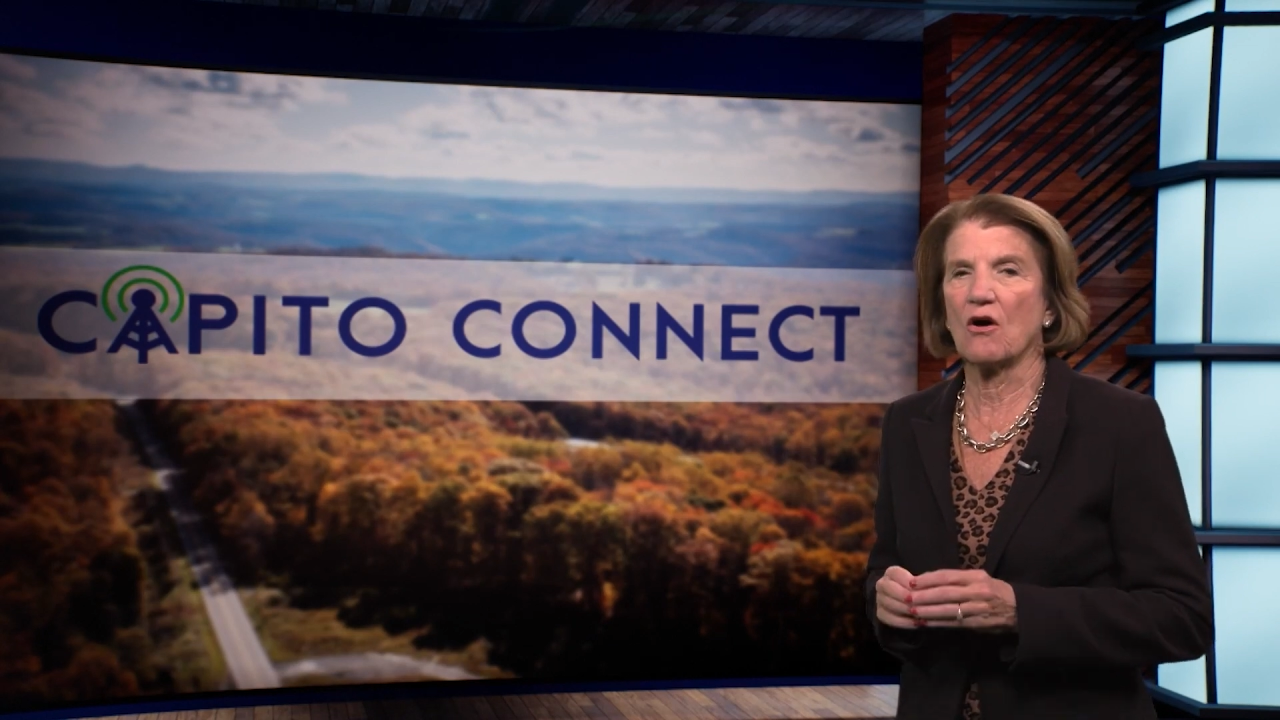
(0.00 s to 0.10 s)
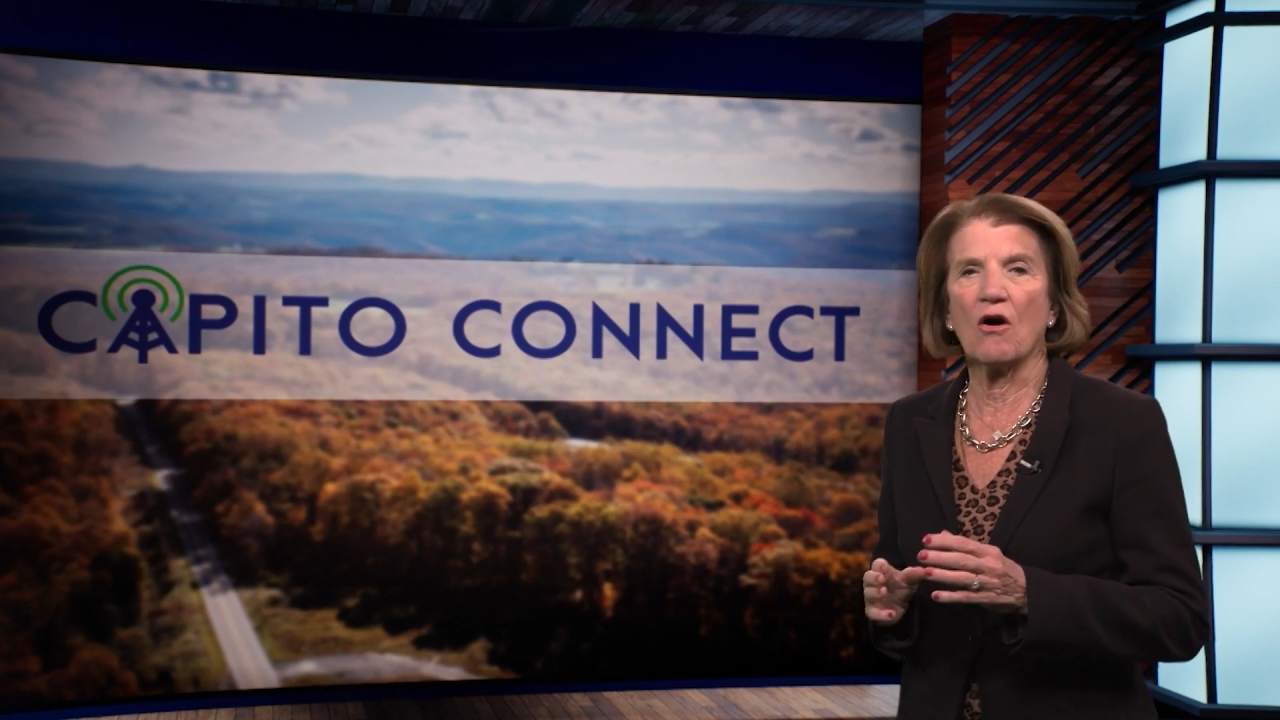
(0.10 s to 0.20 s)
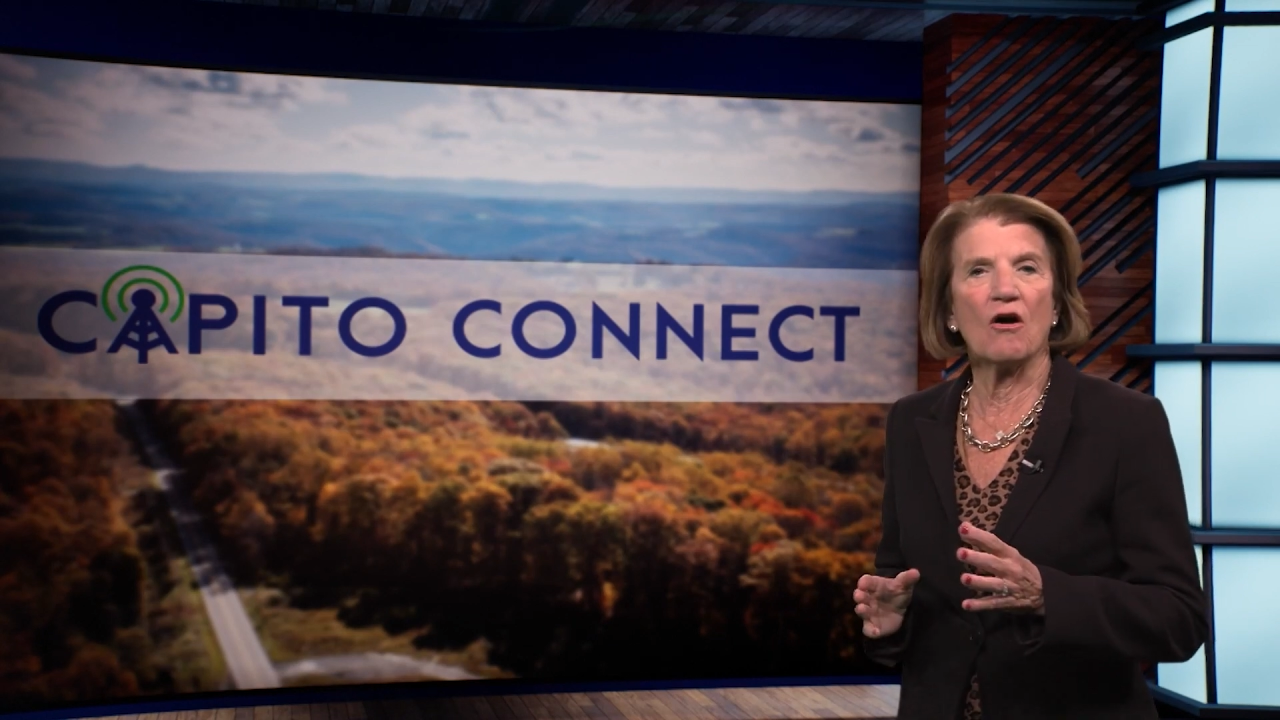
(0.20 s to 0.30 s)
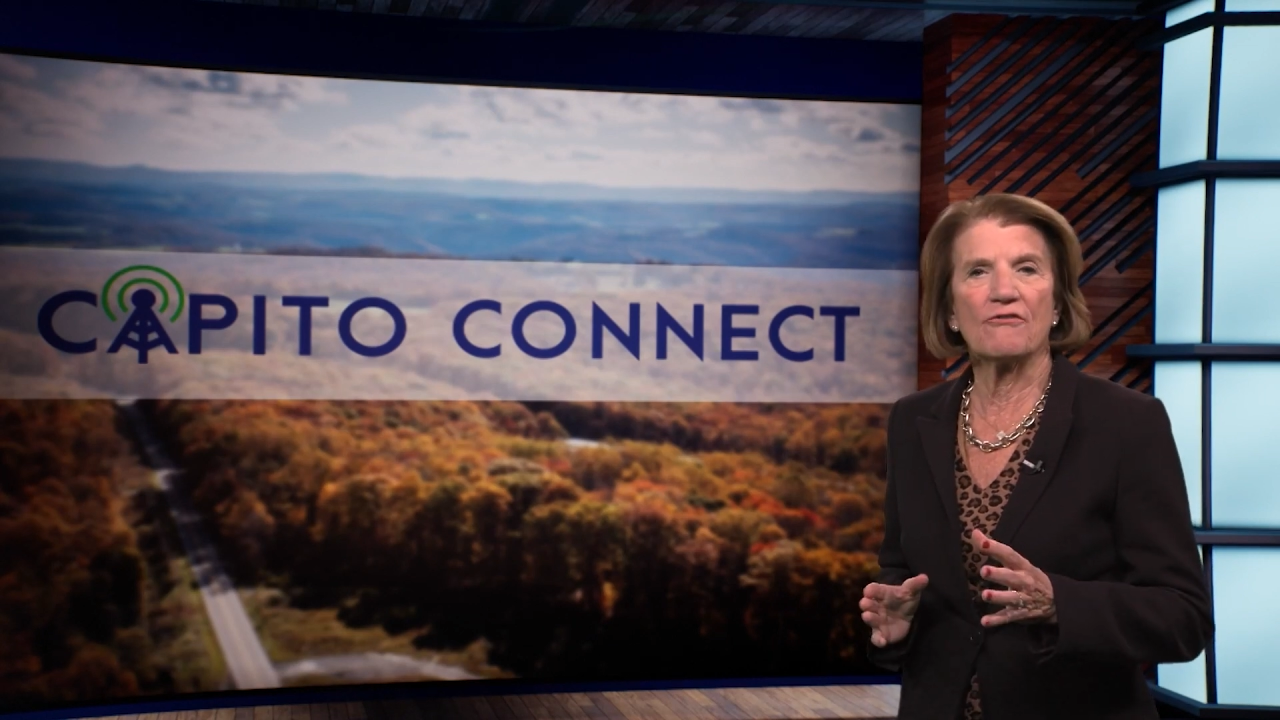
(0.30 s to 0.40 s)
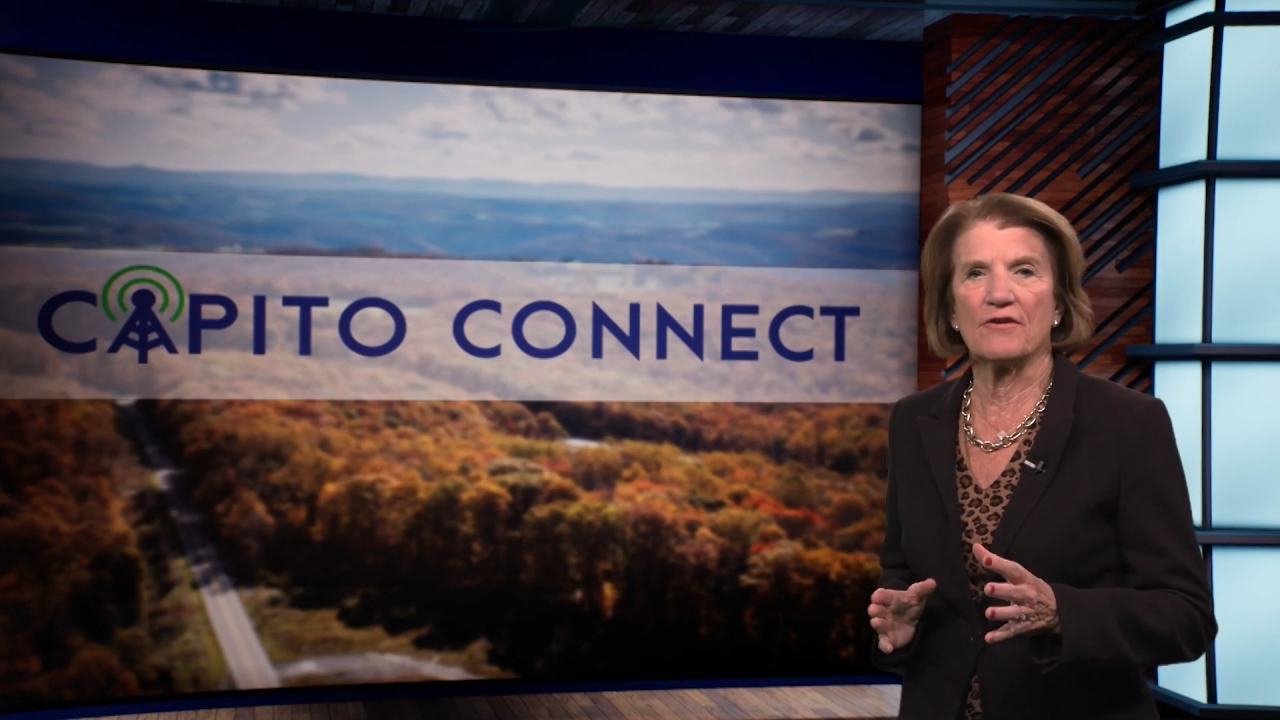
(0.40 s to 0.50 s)

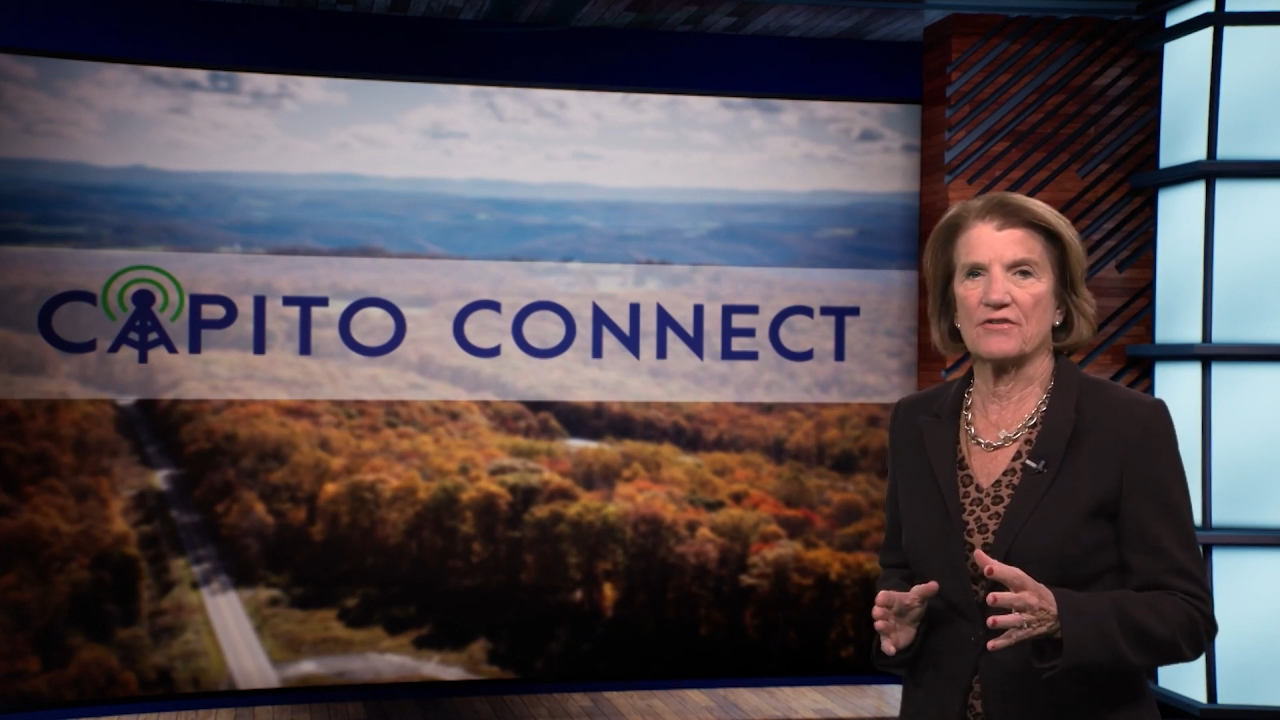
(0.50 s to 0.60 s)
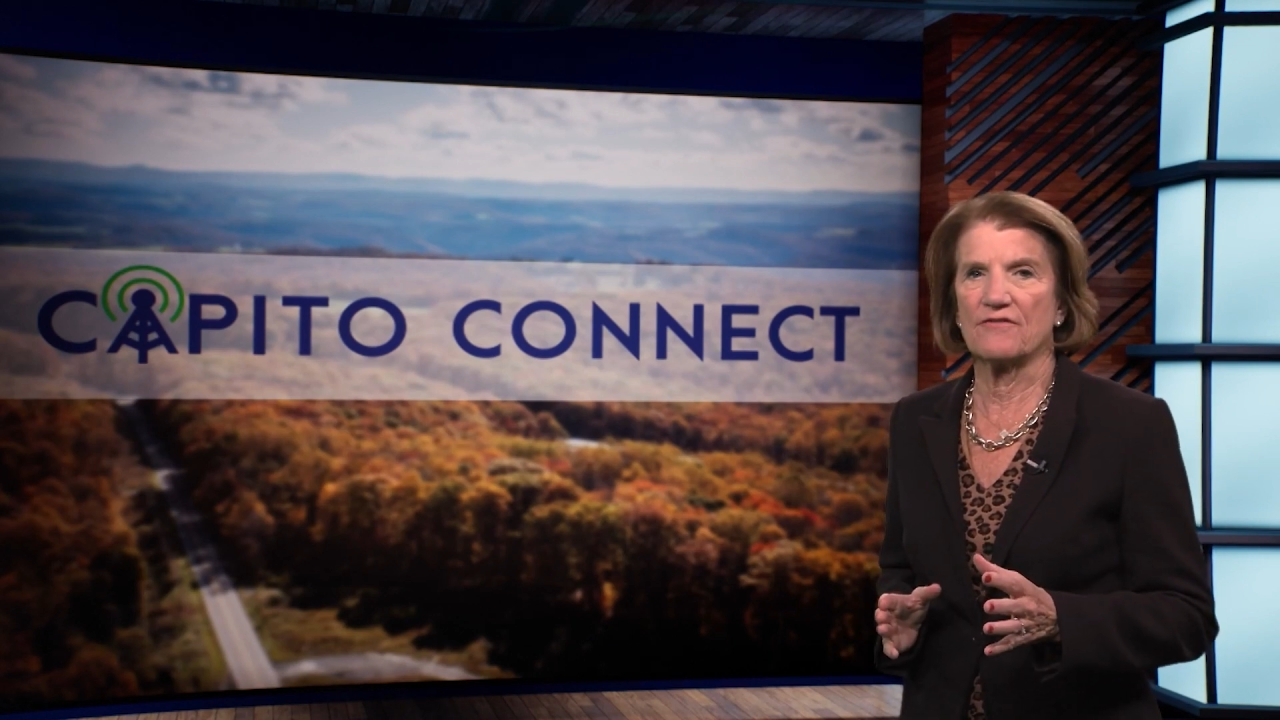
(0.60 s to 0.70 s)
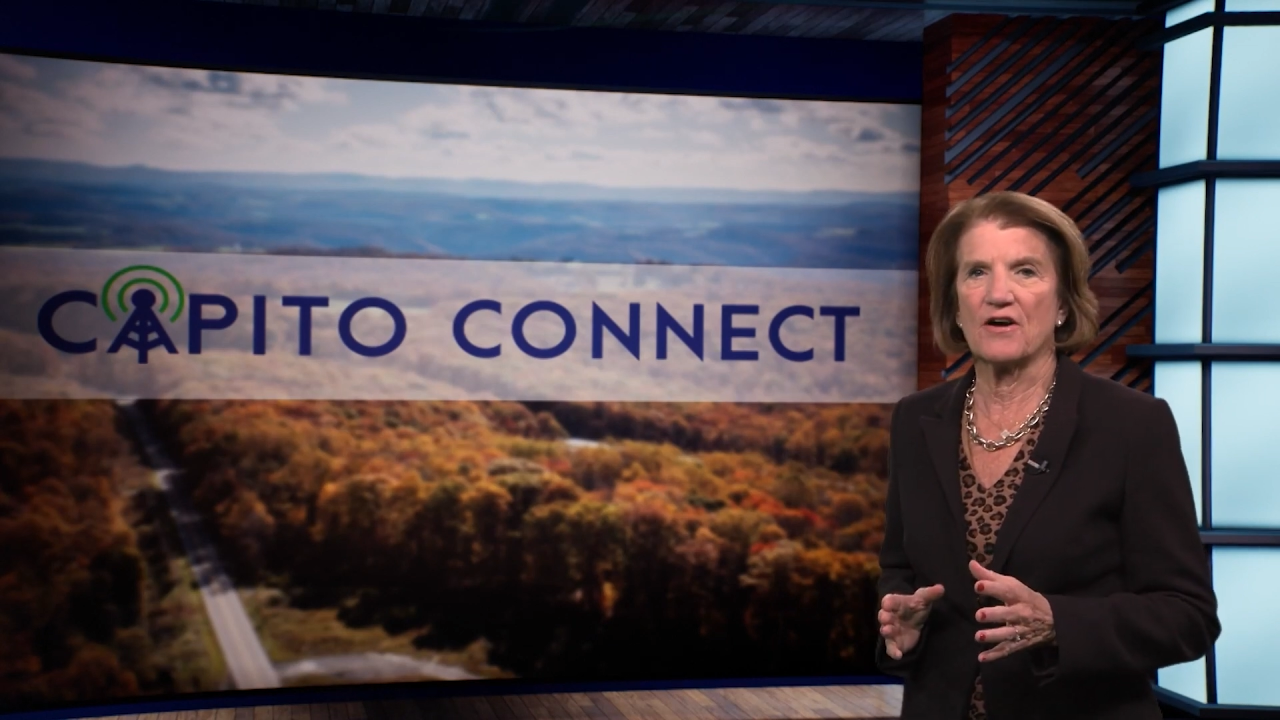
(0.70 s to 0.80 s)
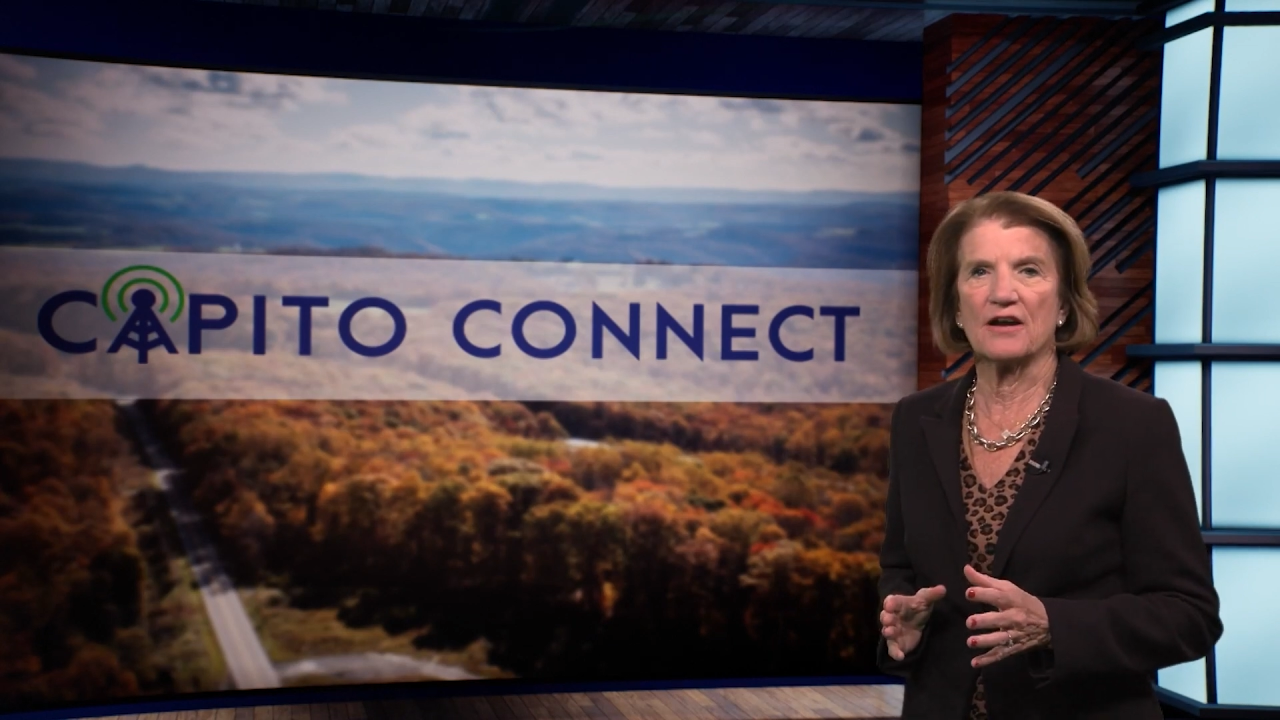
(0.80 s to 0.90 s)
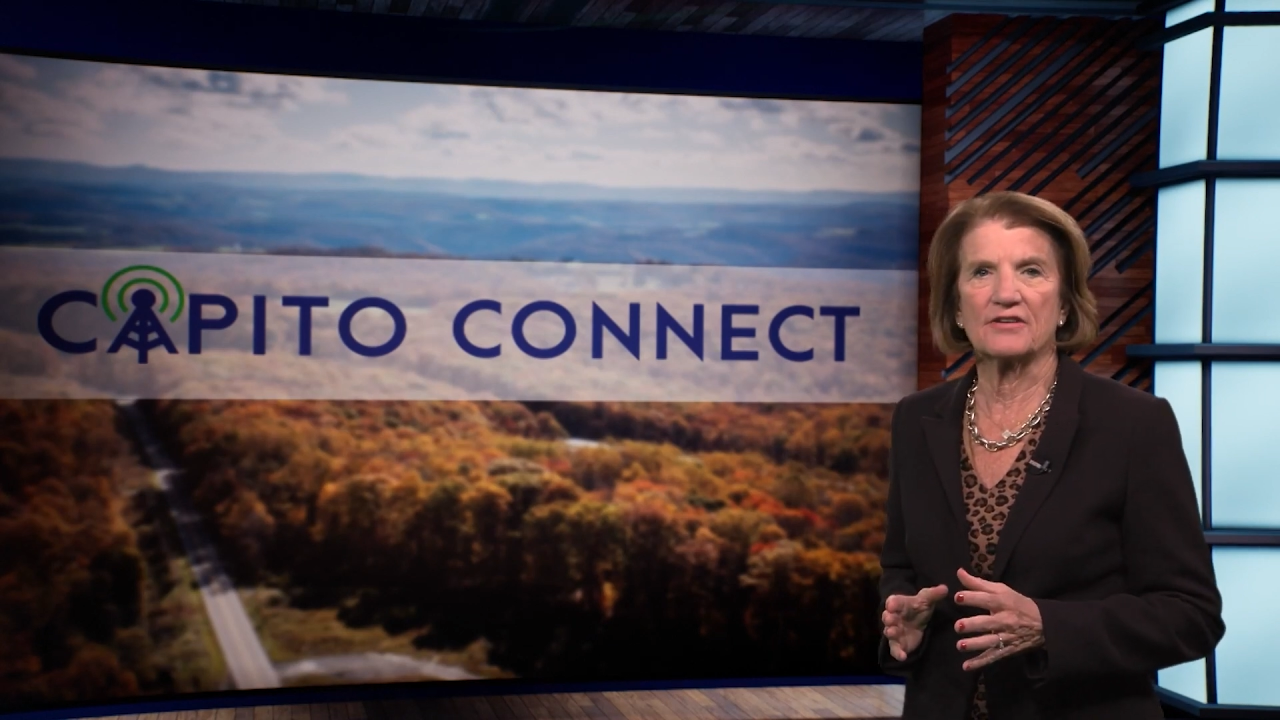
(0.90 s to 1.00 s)
all
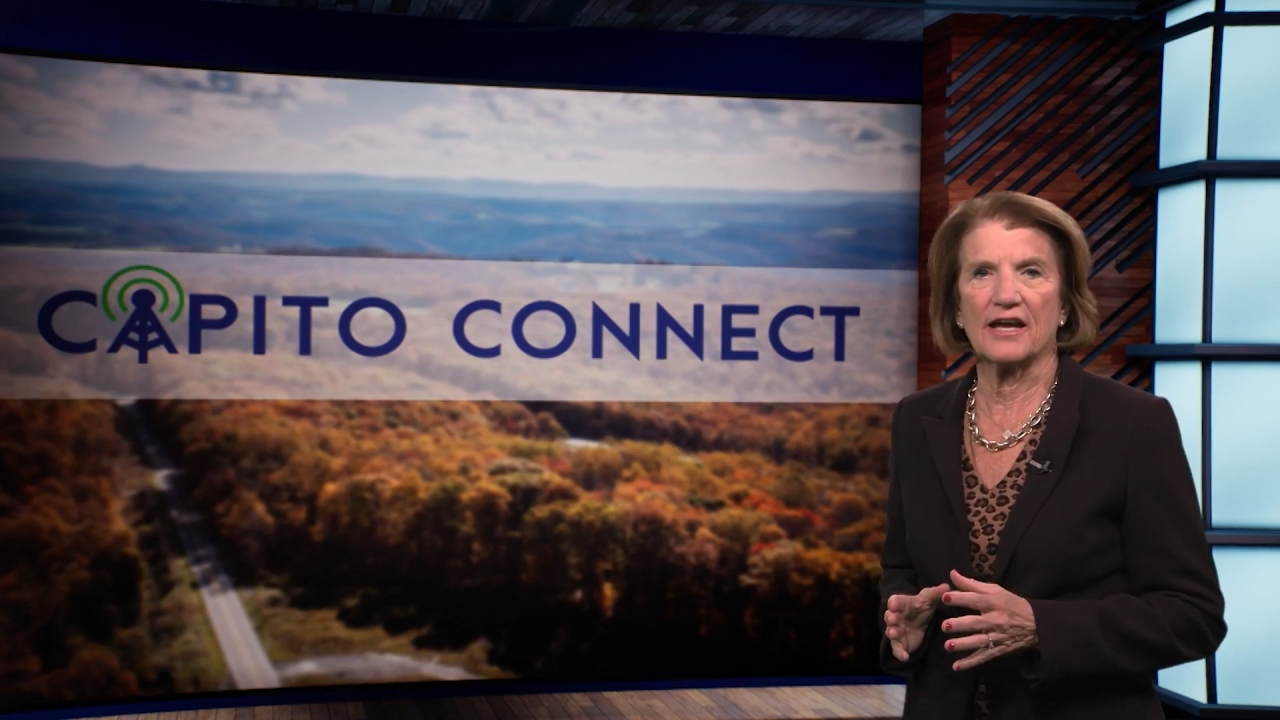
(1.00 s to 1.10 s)
55